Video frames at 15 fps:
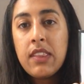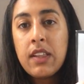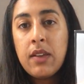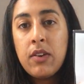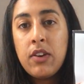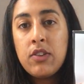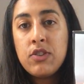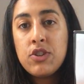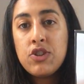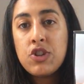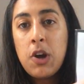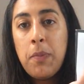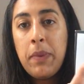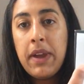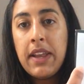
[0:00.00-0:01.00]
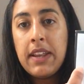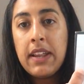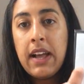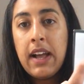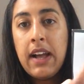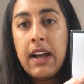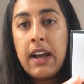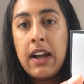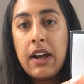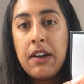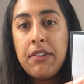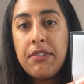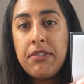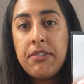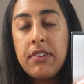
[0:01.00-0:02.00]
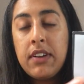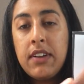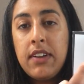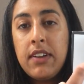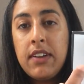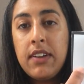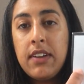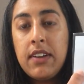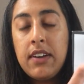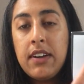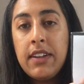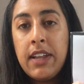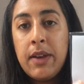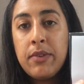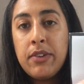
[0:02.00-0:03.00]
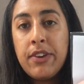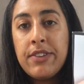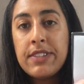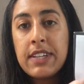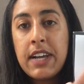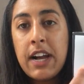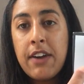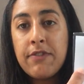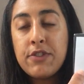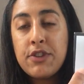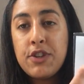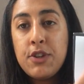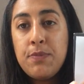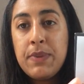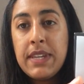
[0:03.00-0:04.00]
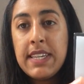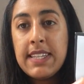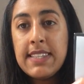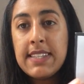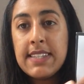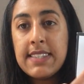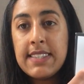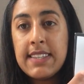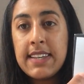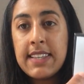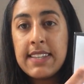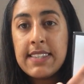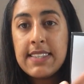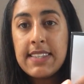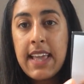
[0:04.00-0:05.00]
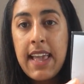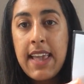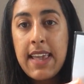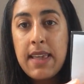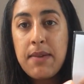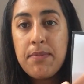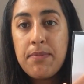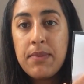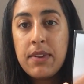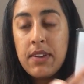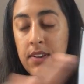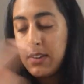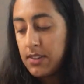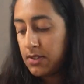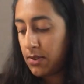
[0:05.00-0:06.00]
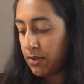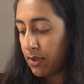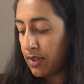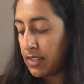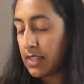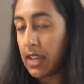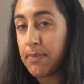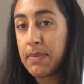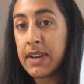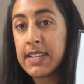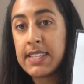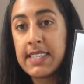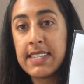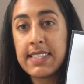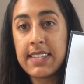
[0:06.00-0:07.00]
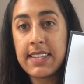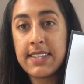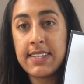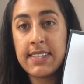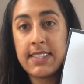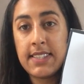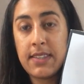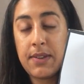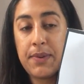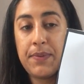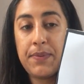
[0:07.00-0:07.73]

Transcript: I'm going to chop it in half, and I'm going to have 2 pieces that are the same. So I'm going to get my scissors.